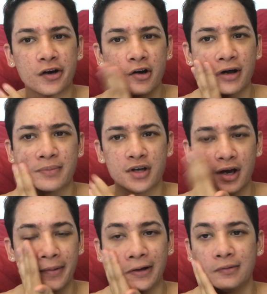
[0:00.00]
I don't know what I'm
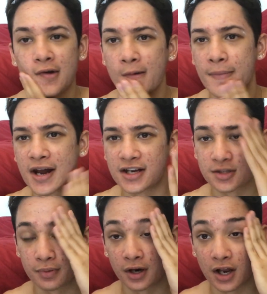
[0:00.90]
talking about, but I
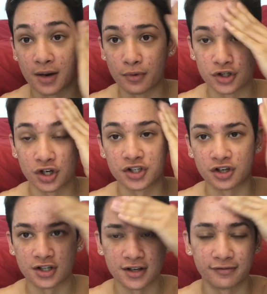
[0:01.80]
just put a lot of moisturizer
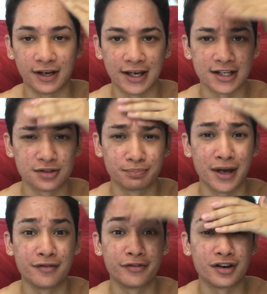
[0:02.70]
because I feel like it's
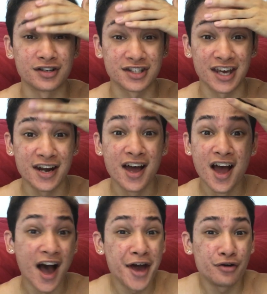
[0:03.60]
better for your skin.
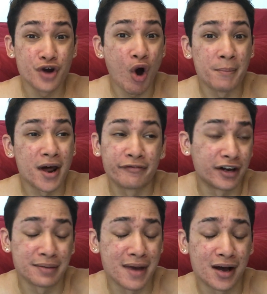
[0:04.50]
I don't know, I'm not a
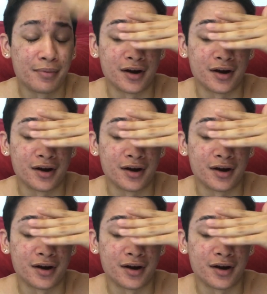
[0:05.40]
fucking makeup